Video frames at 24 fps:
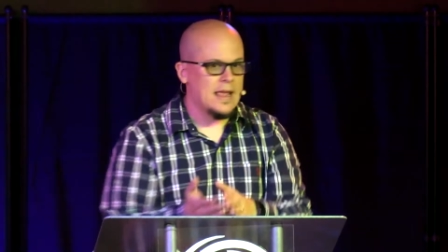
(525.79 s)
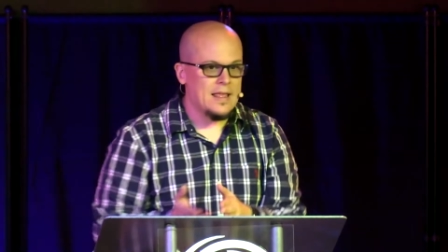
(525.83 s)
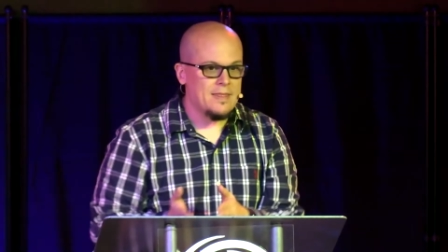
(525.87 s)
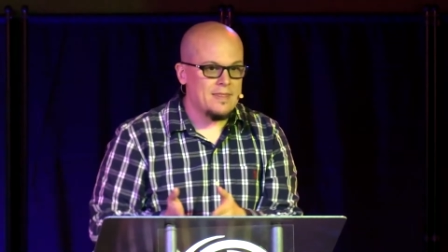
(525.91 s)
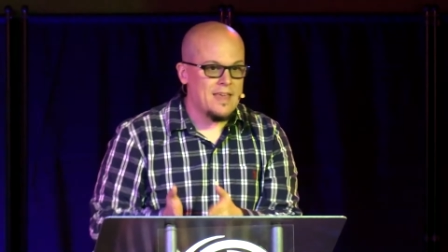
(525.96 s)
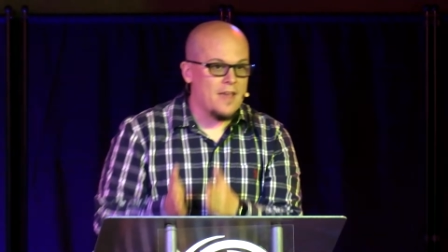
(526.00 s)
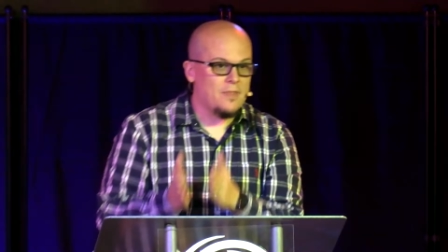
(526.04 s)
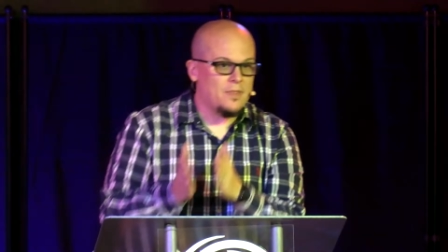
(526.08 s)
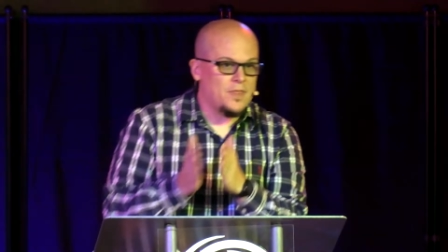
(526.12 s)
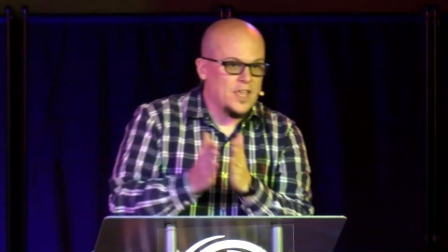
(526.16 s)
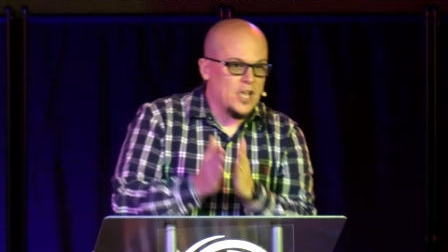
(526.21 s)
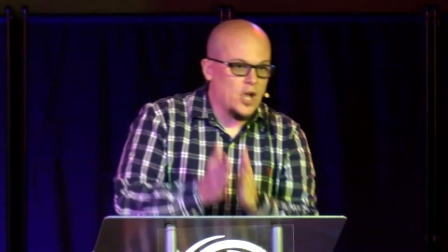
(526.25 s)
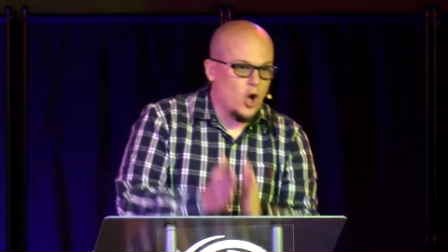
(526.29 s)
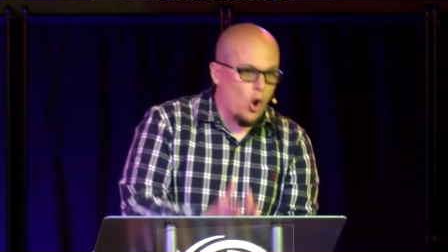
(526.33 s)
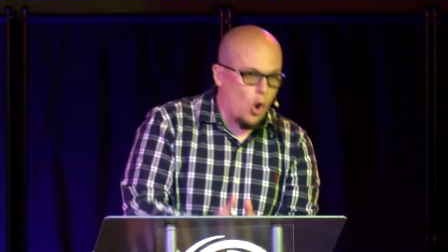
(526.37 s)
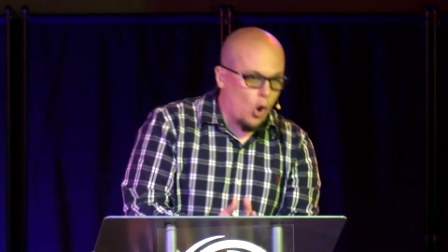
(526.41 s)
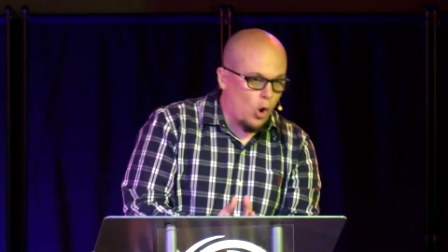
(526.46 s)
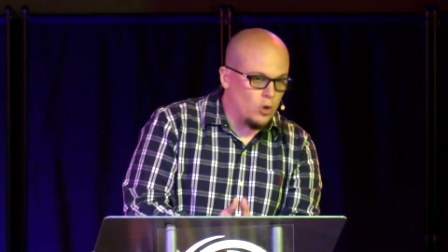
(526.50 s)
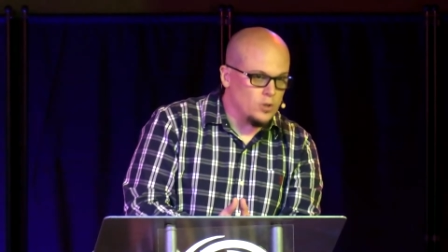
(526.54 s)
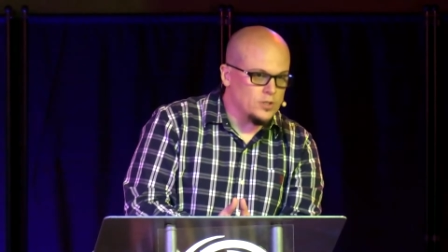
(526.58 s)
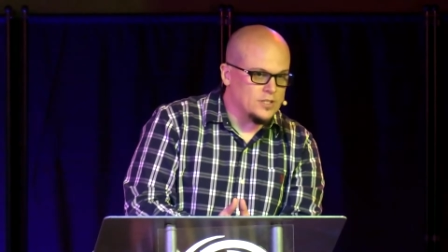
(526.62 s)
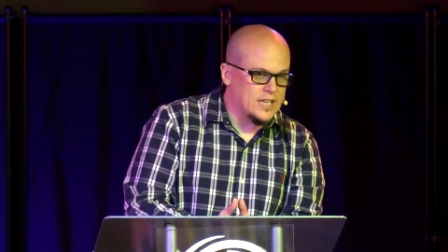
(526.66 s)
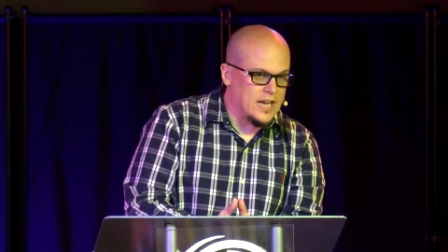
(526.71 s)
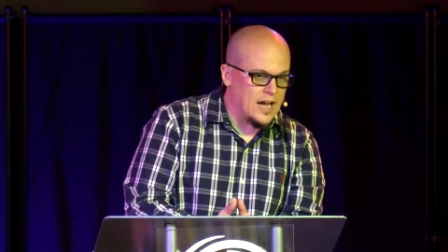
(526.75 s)
That the
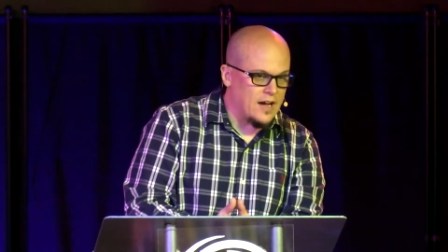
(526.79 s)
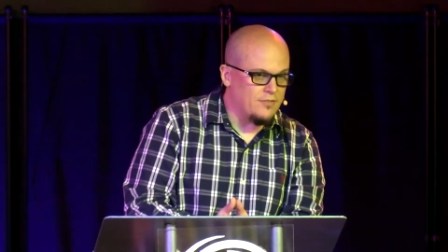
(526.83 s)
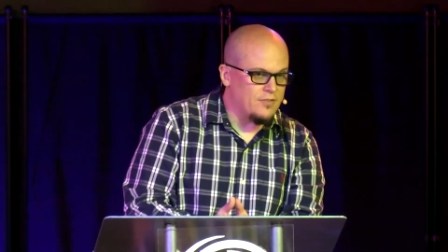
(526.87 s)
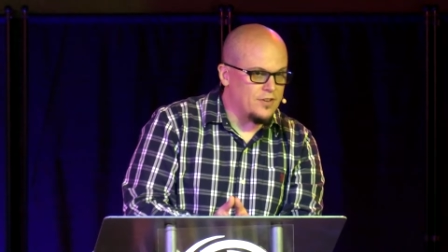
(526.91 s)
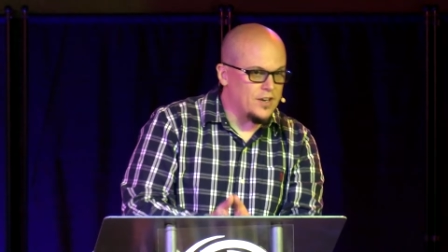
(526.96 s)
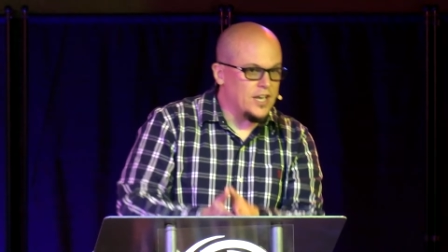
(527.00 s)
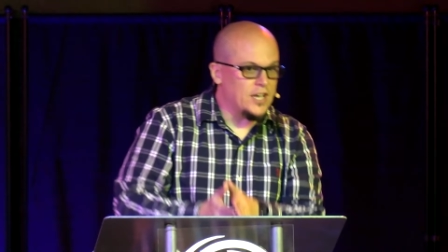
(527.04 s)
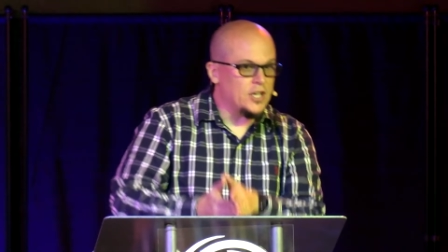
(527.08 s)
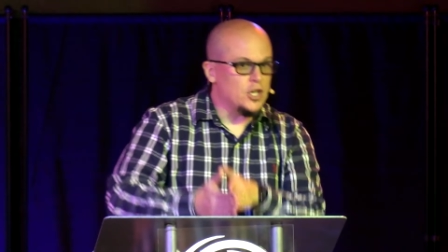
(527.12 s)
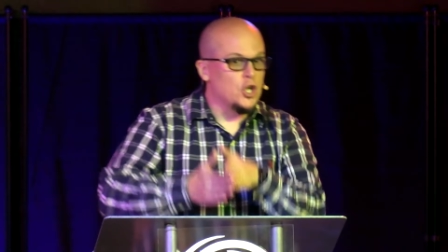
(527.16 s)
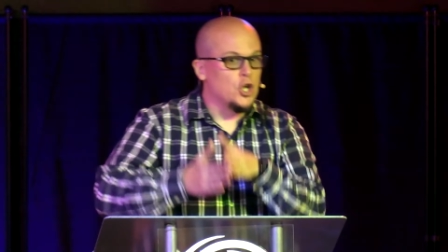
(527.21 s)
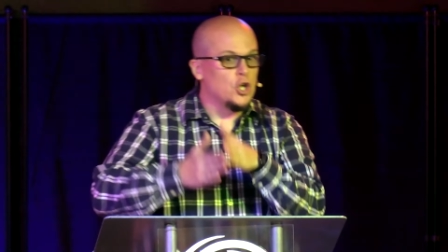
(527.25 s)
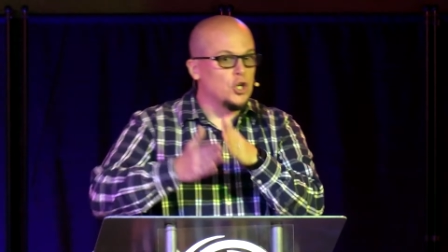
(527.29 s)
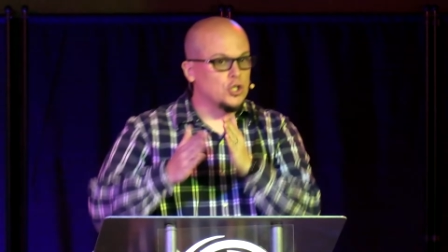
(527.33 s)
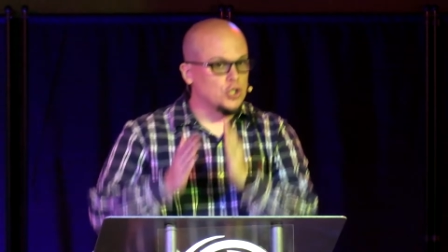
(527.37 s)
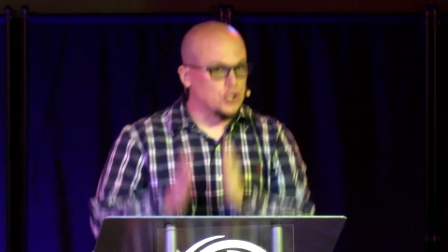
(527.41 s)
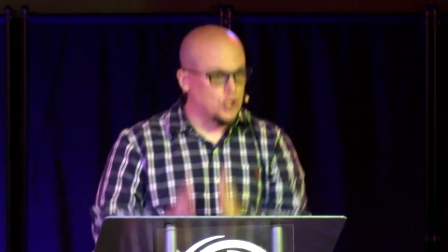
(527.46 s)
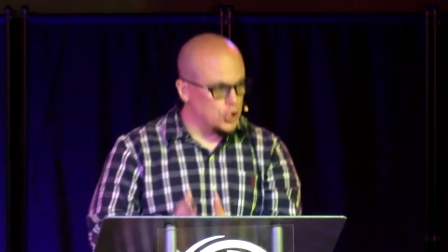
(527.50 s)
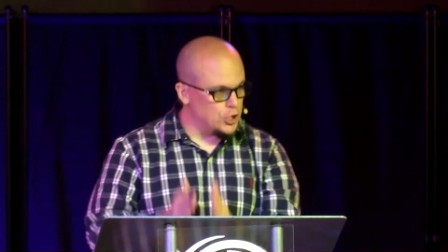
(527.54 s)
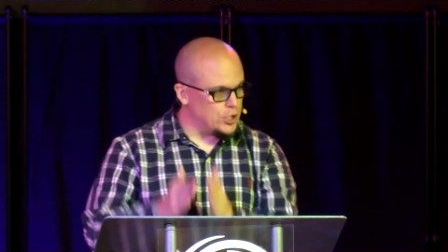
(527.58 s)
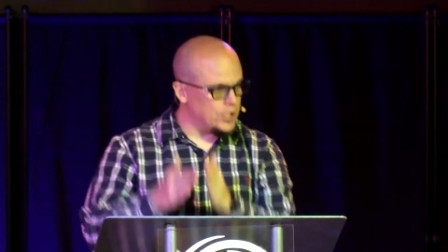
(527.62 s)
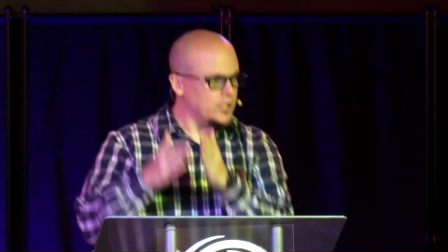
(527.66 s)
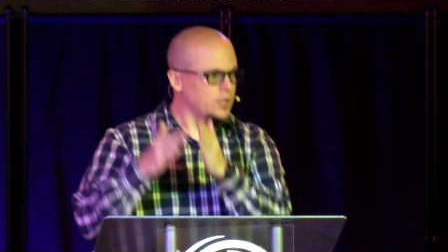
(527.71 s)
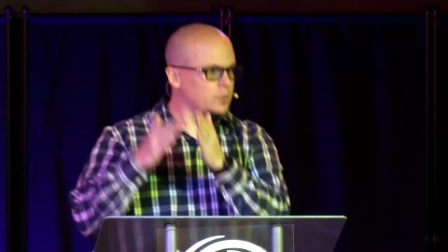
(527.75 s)
old covenant
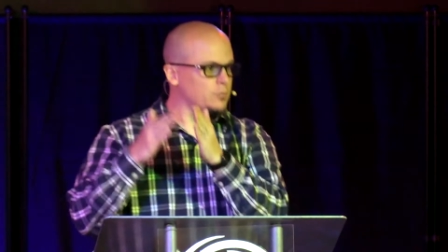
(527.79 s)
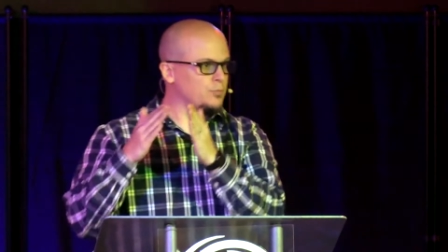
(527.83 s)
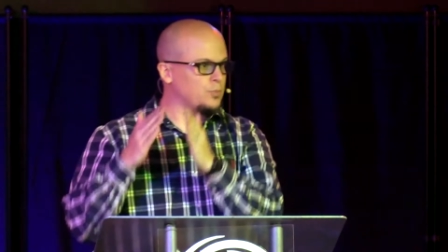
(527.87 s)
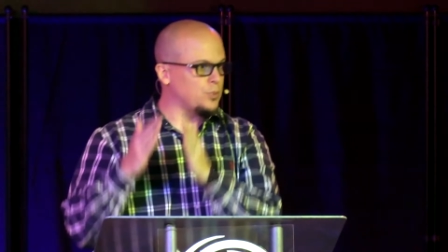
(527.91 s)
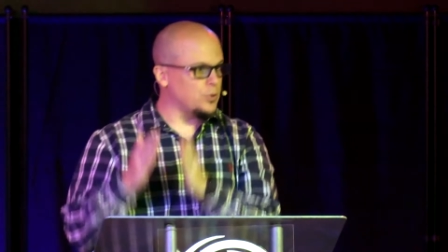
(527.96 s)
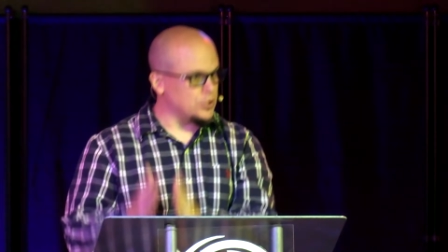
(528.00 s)
couldn't